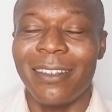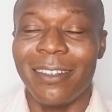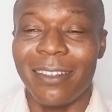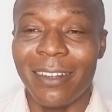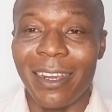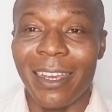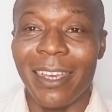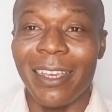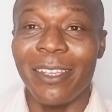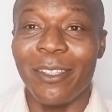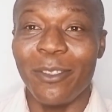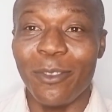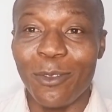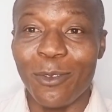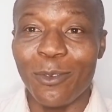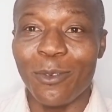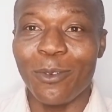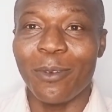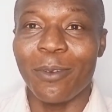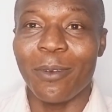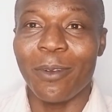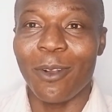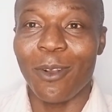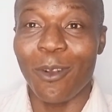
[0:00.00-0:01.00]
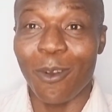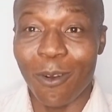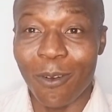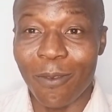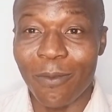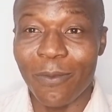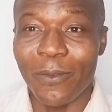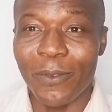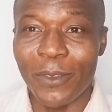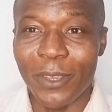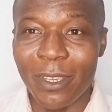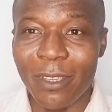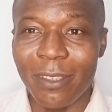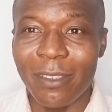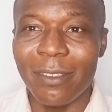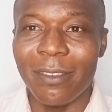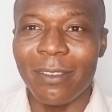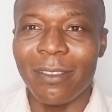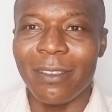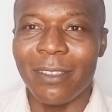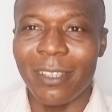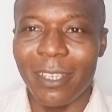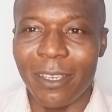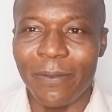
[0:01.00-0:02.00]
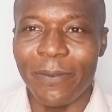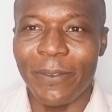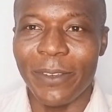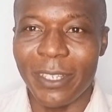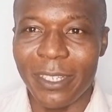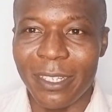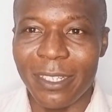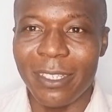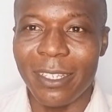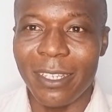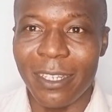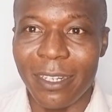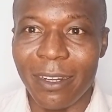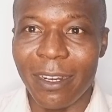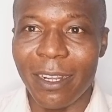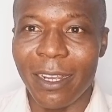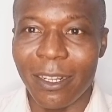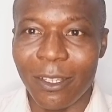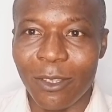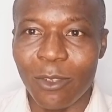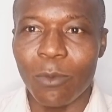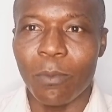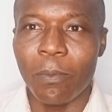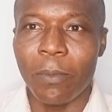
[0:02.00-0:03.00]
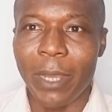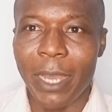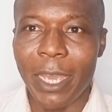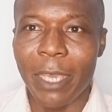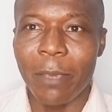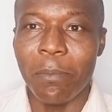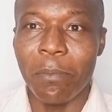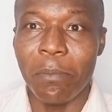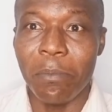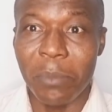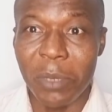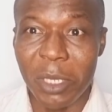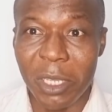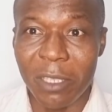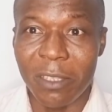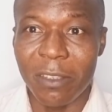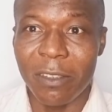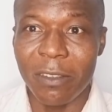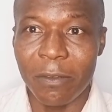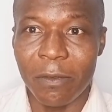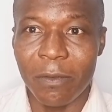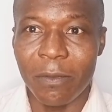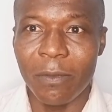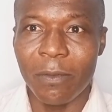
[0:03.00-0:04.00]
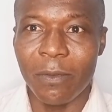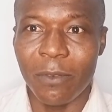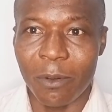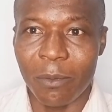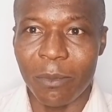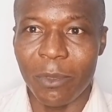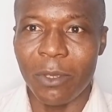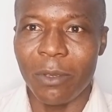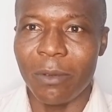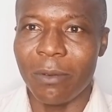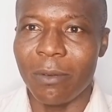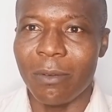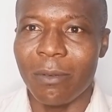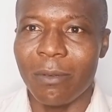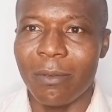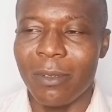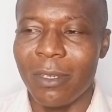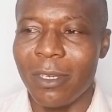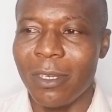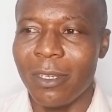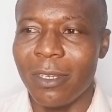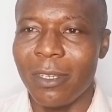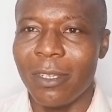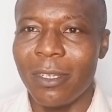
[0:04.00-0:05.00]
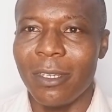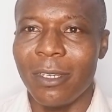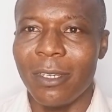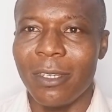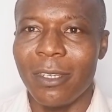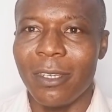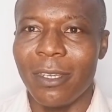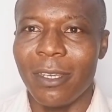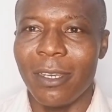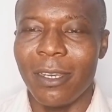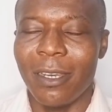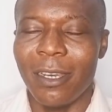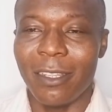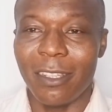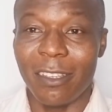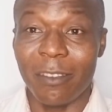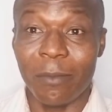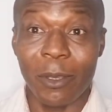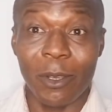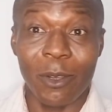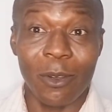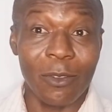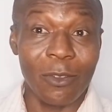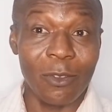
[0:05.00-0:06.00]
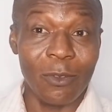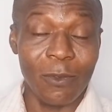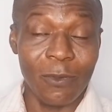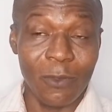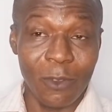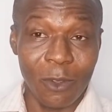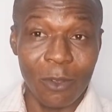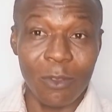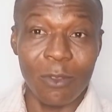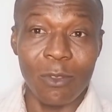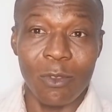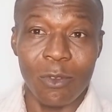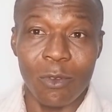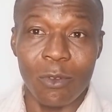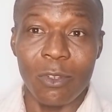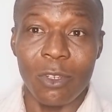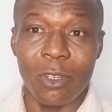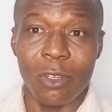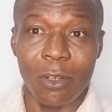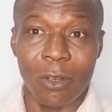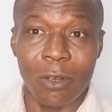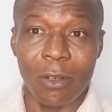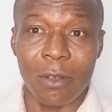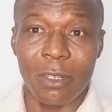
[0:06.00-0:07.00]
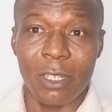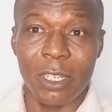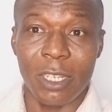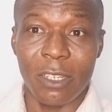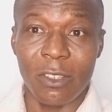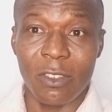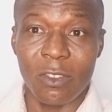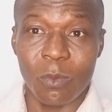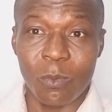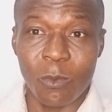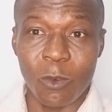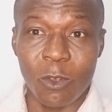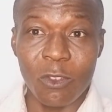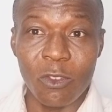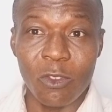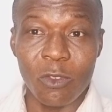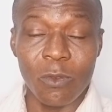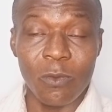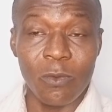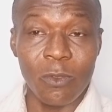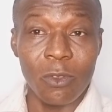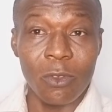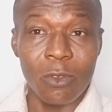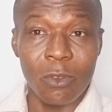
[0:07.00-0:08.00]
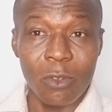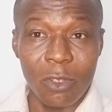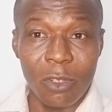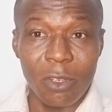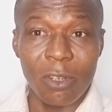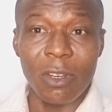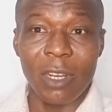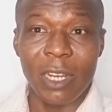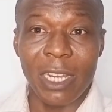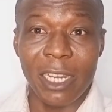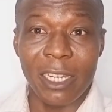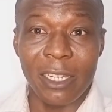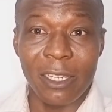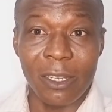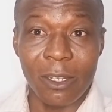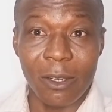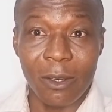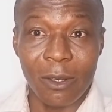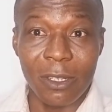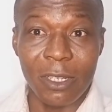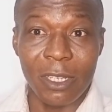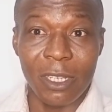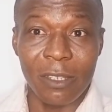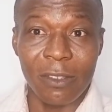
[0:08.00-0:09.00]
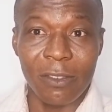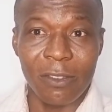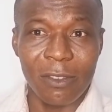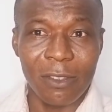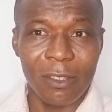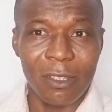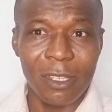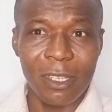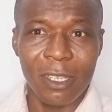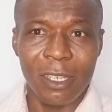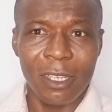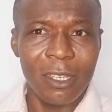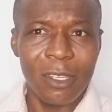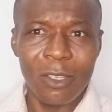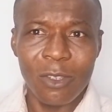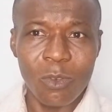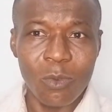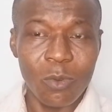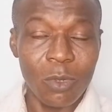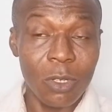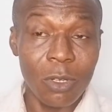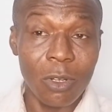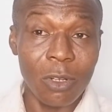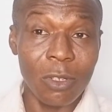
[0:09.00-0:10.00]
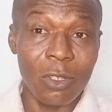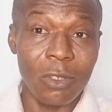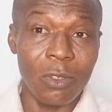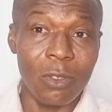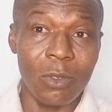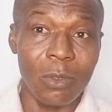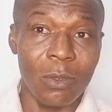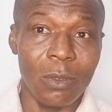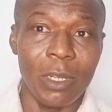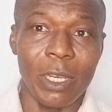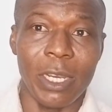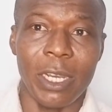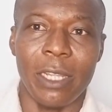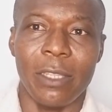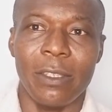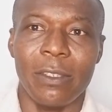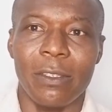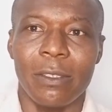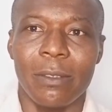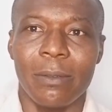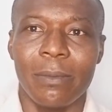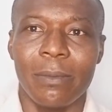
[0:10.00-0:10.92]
Trying to convince a vegetarian to buy meat from you. It is because you've not known your audience. Once you've known your audience, you will not do that.